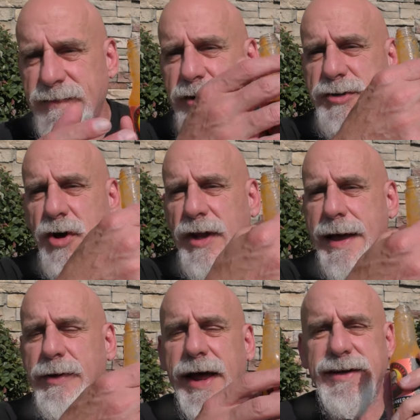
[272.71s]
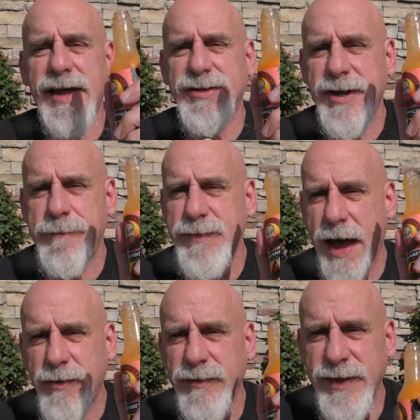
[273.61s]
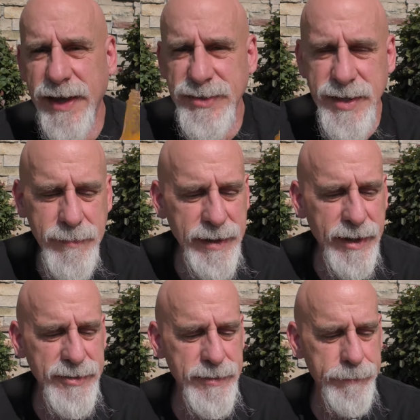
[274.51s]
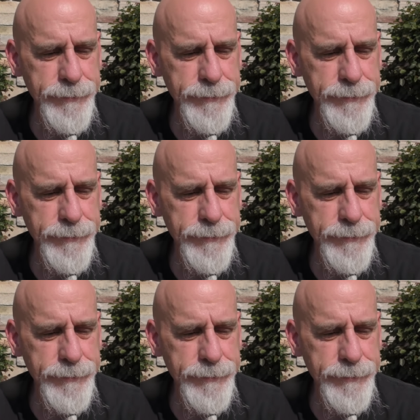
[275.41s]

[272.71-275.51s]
There's no label and I tasted it, I would have guessed Tim made this.